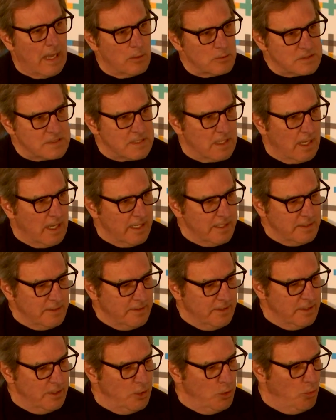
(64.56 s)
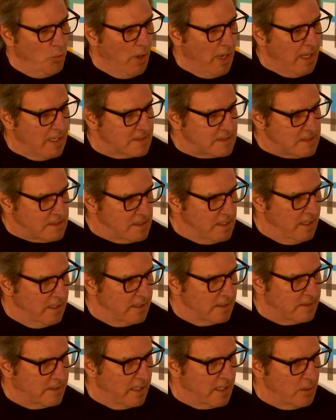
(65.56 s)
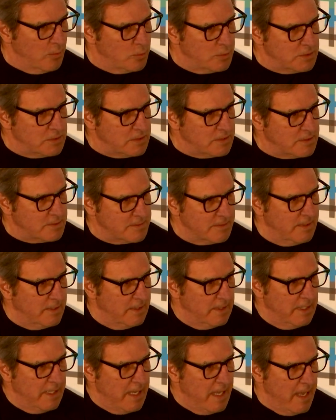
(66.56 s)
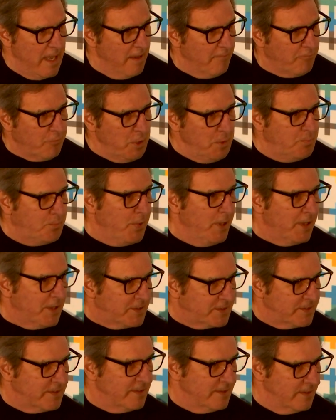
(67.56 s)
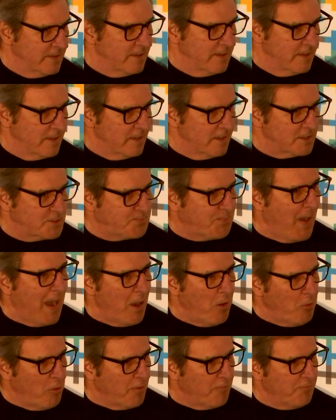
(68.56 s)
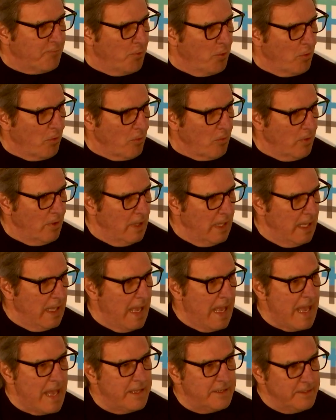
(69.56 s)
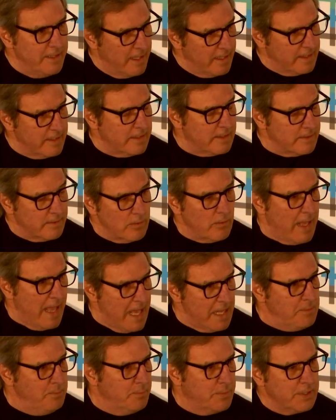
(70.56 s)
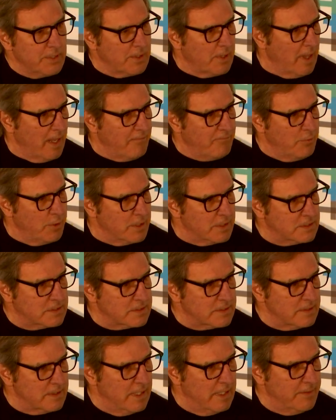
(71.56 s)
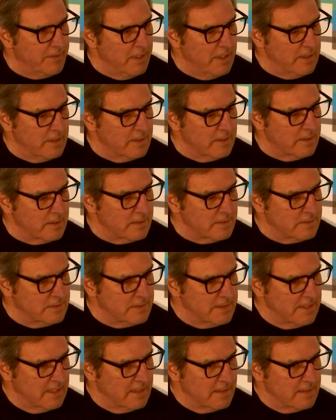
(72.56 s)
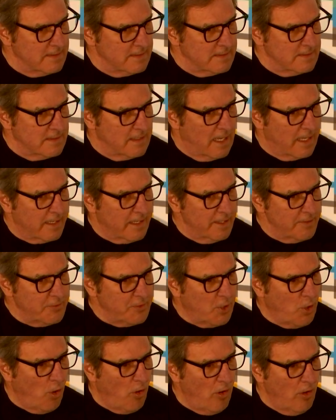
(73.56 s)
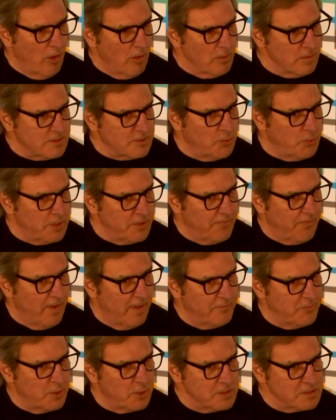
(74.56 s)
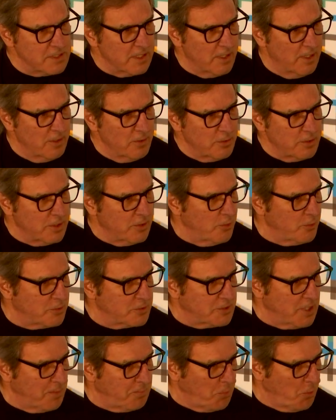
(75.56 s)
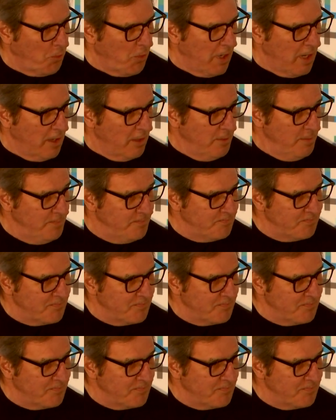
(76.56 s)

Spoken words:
outside the US that it was every bit as powerful, and yet it hadn't been leveraged. And then I got the call 25 years ago to go to Tupperware.